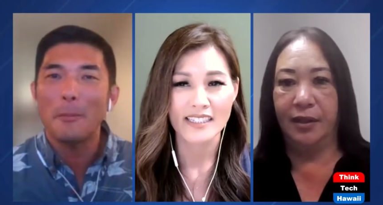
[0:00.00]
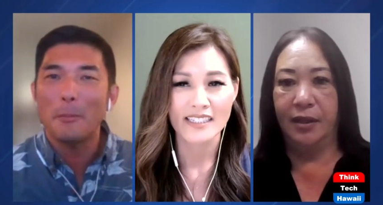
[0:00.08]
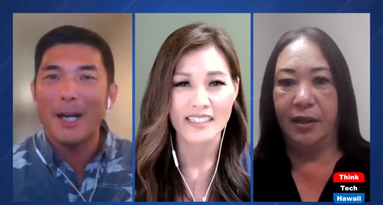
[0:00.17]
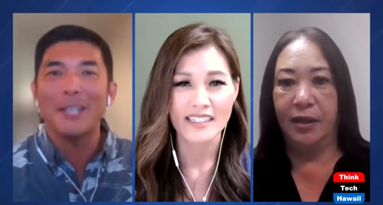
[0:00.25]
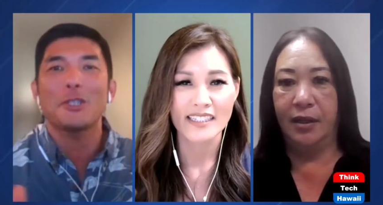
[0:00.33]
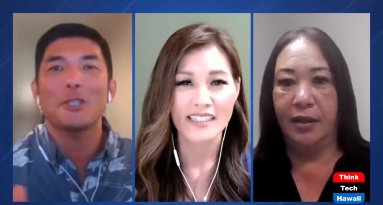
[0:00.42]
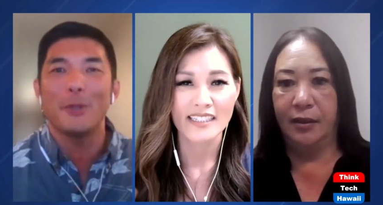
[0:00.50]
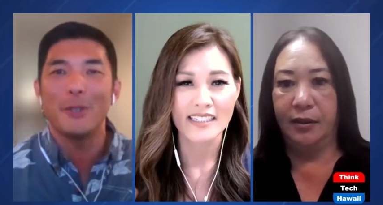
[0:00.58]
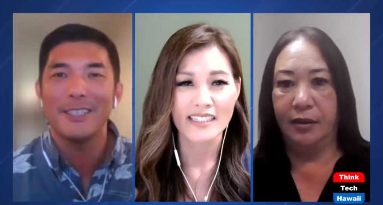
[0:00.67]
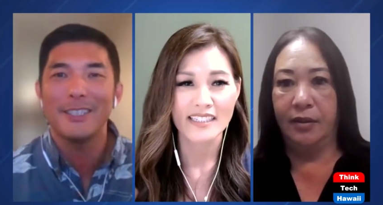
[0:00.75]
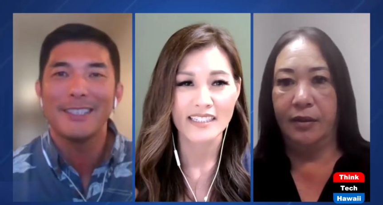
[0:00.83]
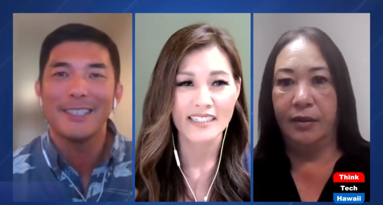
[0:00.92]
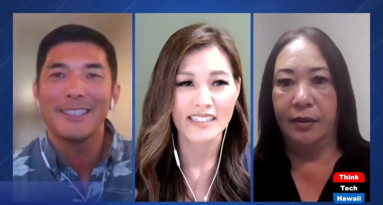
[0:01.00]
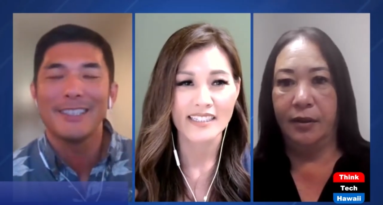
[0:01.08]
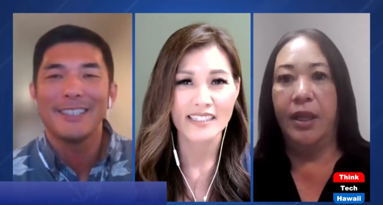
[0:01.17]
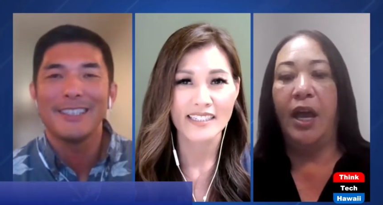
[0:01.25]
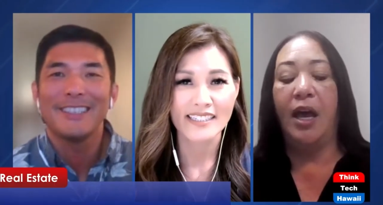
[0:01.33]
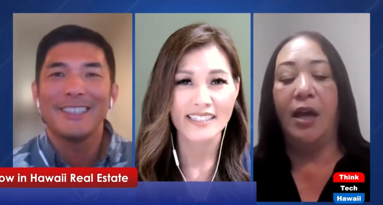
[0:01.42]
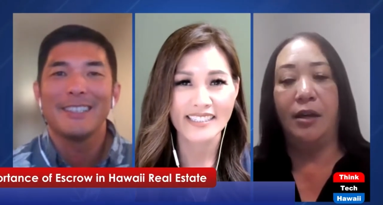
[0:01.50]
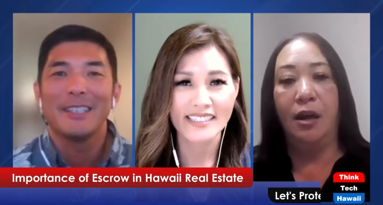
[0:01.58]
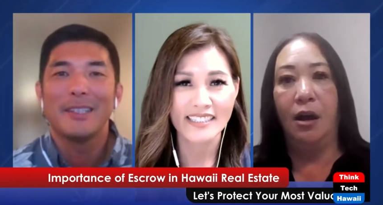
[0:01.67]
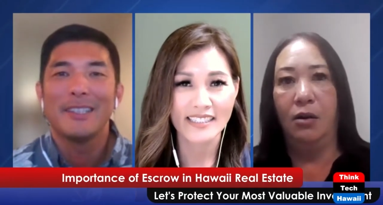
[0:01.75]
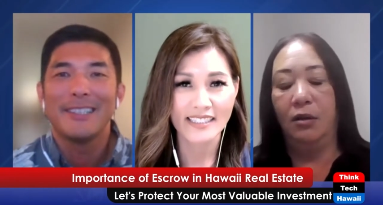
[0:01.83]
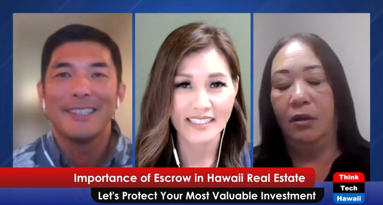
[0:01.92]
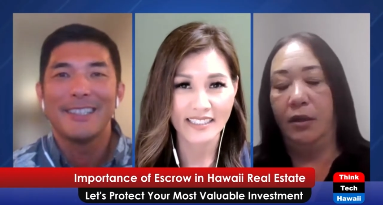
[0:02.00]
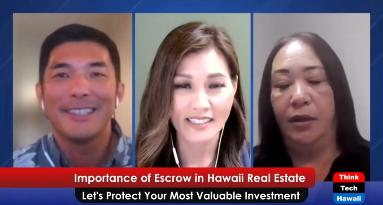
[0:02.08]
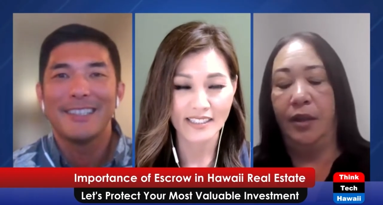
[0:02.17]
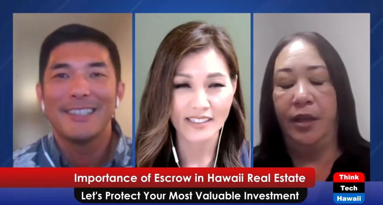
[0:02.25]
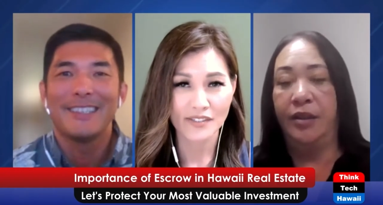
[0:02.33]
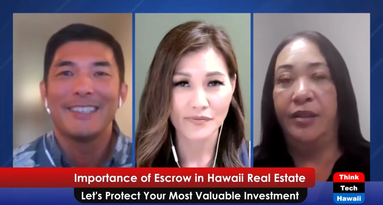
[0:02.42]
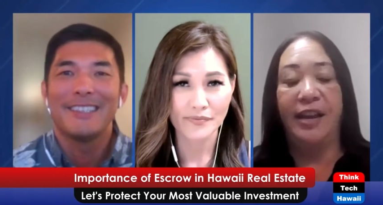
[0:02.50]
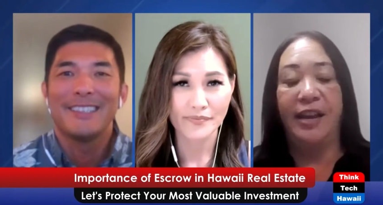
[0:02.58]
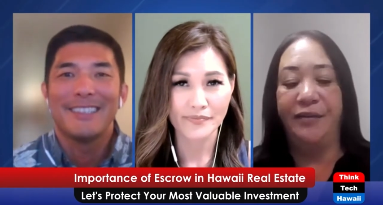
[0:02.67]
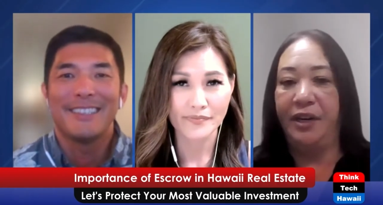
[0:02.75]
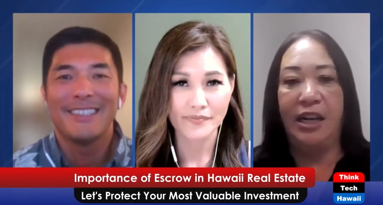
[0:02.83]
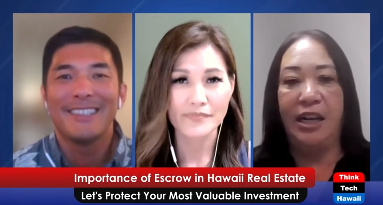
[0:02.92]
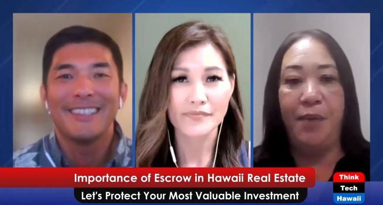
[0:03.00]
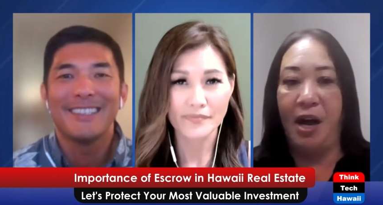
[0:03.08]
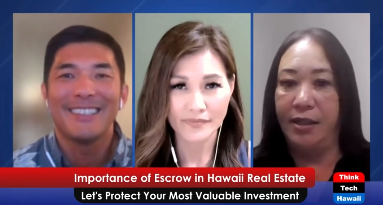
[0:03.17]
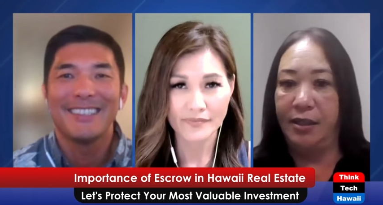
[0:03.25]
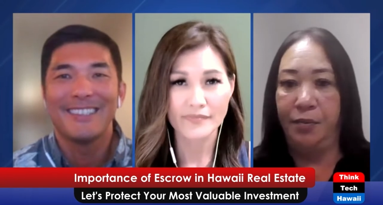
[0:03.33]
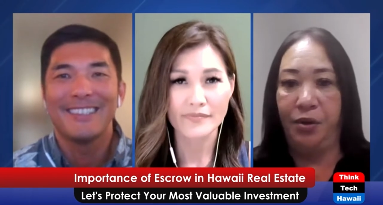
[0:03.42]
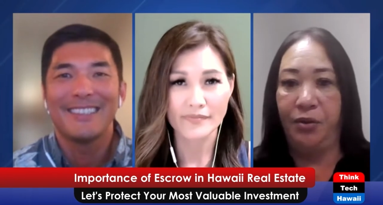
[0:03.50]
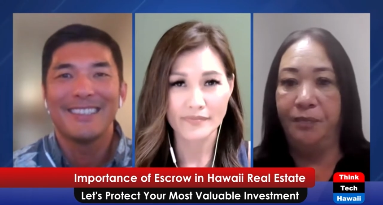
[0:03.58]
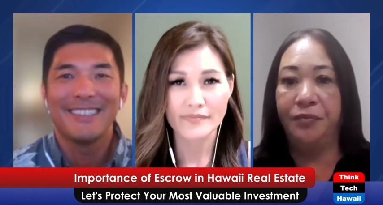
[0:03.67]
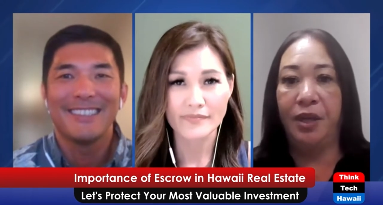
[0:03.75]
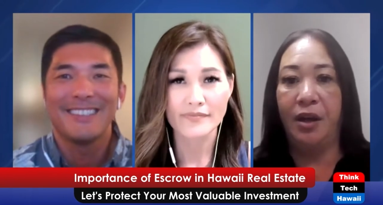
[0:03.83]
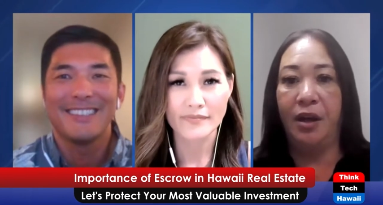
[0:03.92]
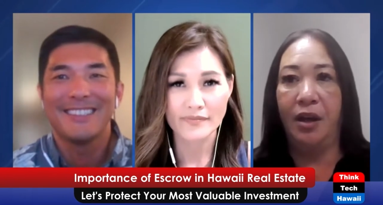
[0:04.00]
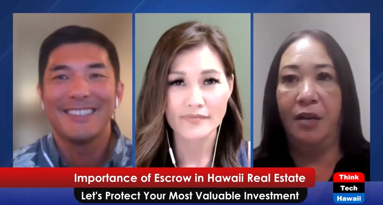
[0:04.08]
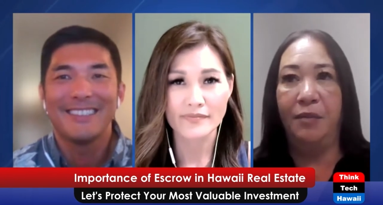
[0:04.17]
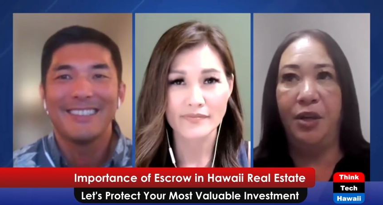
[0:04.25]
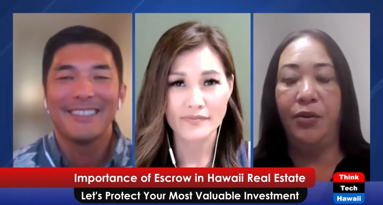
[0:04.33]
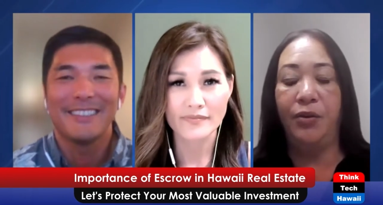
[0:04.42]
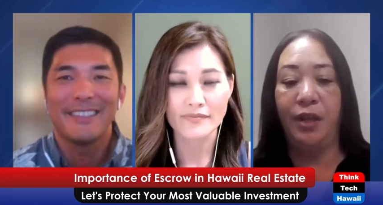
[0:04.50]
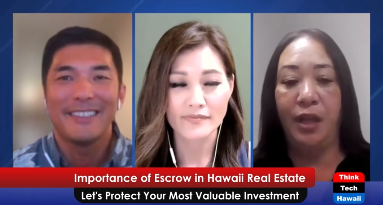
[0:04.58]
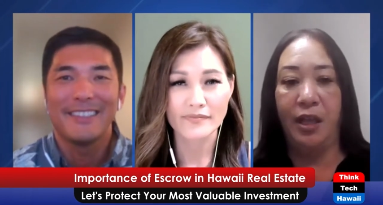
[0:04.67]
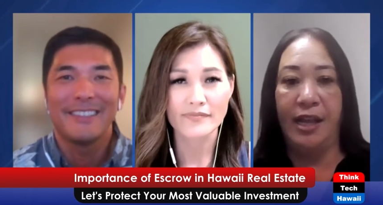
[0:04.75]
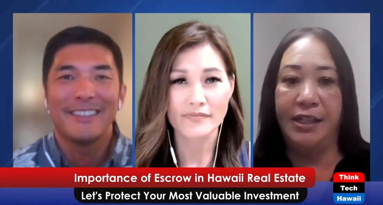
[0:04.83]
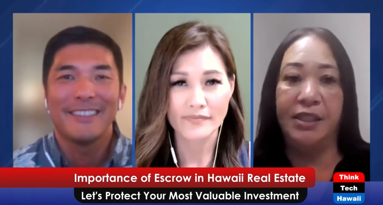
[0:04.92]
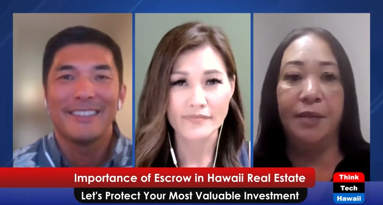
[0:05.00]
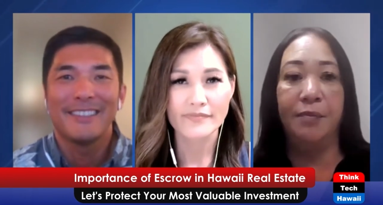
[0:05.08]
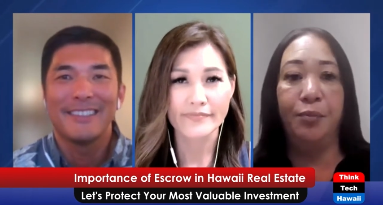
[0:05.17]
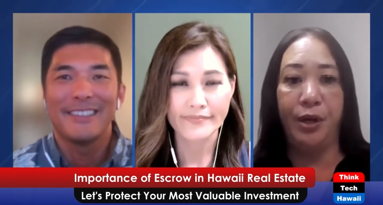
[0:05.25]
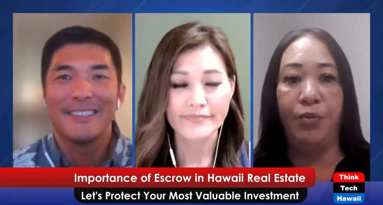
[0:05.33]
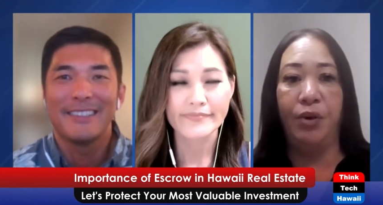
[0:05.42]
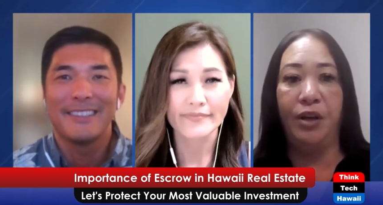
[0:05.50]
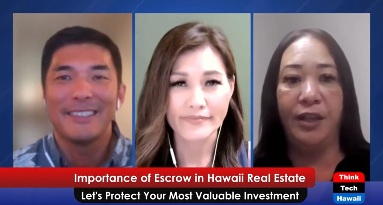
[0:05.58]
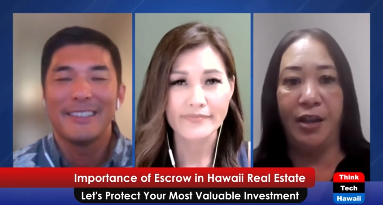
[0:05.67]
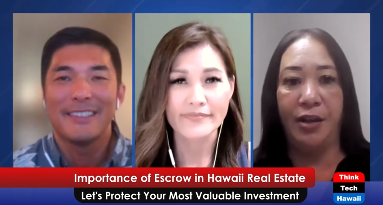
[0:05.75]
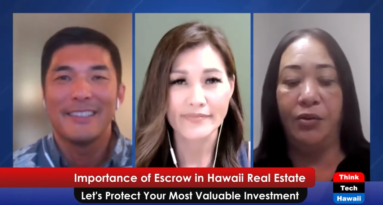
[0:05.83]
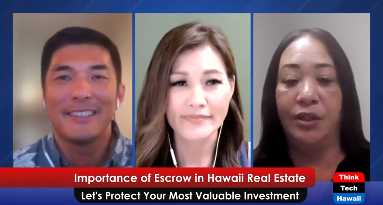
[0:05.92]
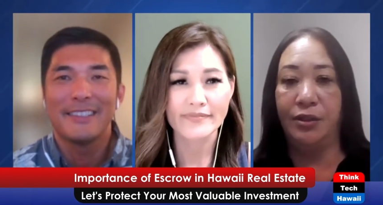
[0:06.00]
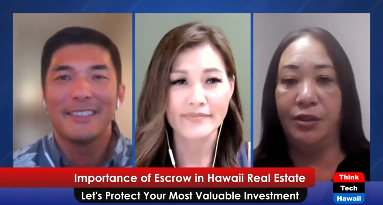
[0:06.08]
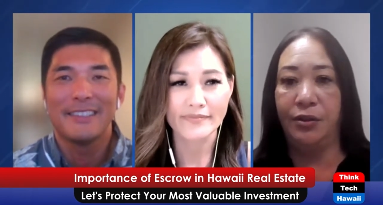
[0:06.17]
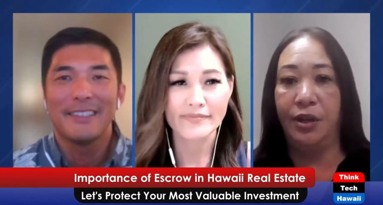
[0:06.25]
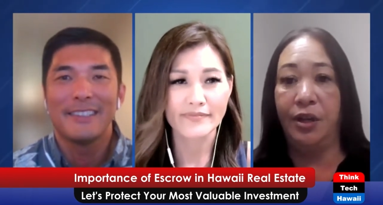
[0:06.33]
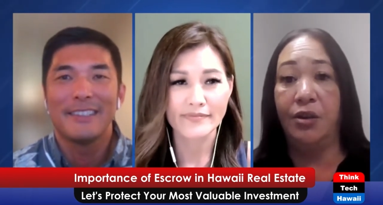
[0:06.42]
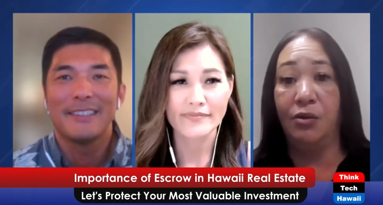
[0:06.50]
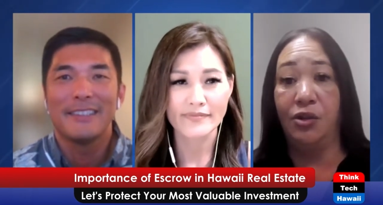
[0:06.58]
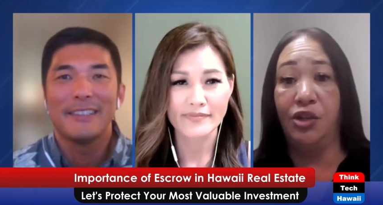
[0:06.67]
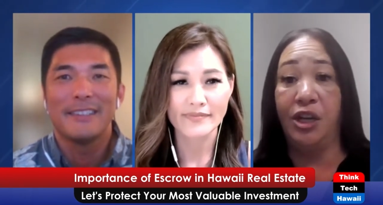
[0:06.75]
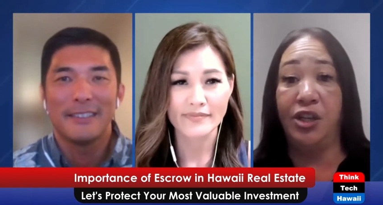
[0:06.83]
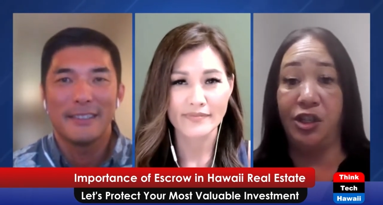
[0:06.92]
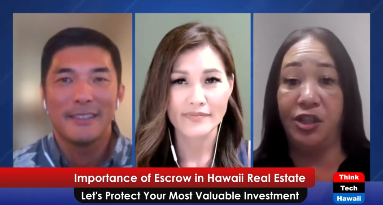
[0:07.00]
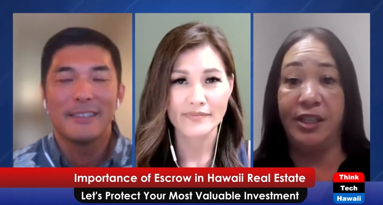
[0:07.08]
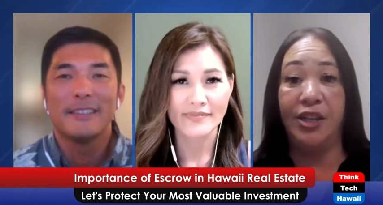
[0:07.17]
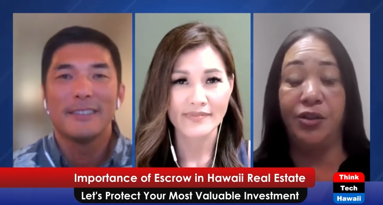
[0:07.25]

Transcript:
Speaker 1: is that possible?
Speaker 2: Yeah, no, it definitely possible. Um, you know, that, that's some pre-work that goes into the negotiation